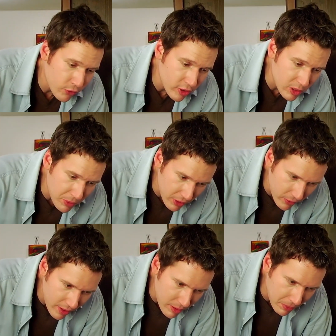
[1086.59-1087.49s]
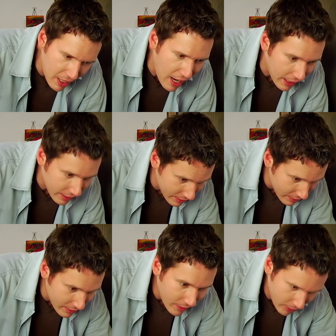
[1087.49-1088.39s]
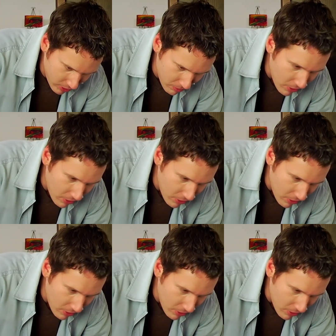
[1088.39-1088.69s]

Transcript: for a spin around the block? On your